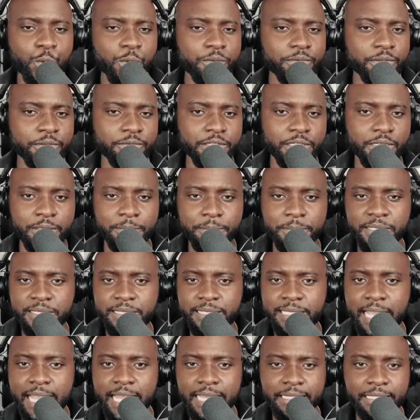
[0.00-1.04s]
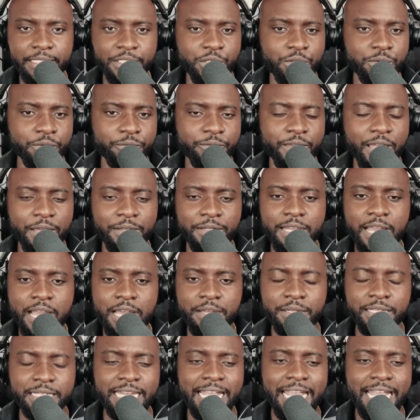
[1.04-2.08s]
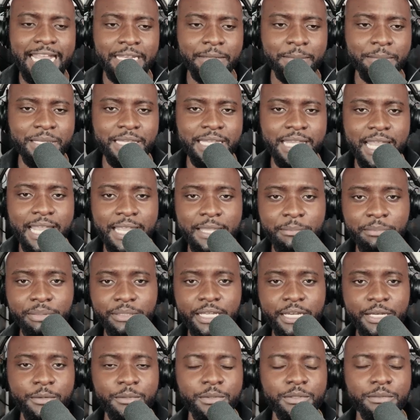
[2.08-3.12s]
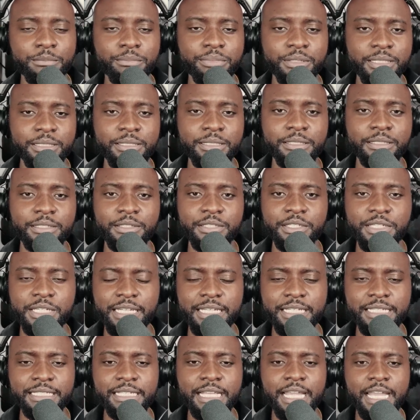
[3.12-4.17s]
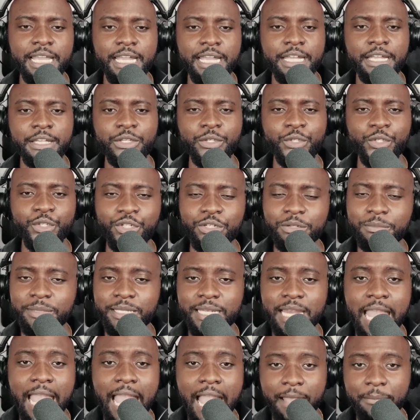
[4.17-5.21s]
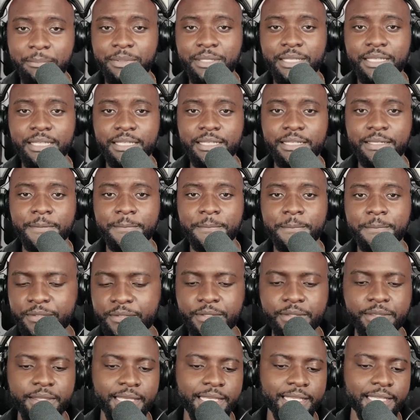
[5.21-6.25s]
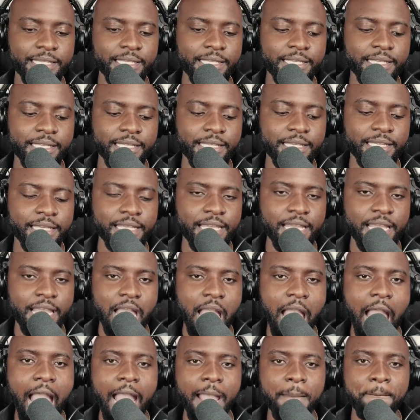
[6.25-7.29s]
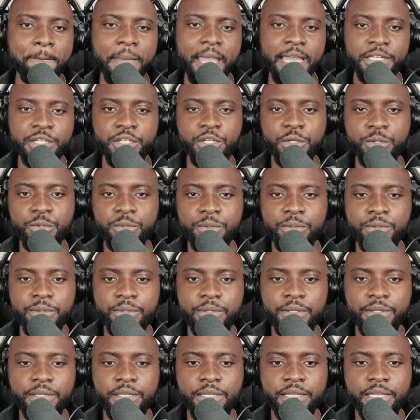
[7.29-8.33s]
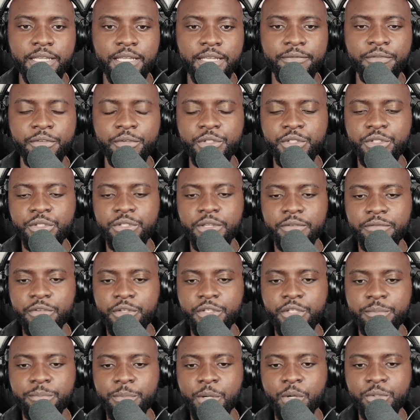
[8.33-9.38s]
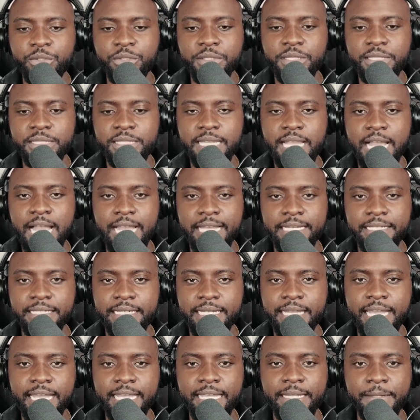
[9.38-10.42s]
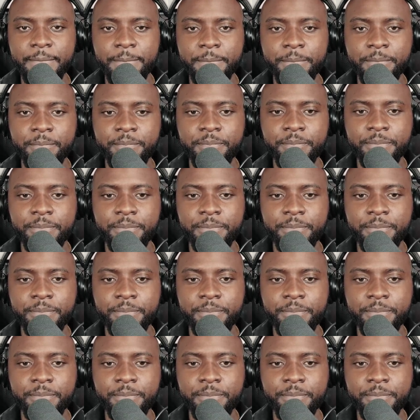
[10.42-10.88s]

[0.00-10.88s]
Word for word: are you even upset that you found out an NBA player was busting her cheeks? You should have been happy. Here's the thing. I bet you if you if you spoke to this guy today,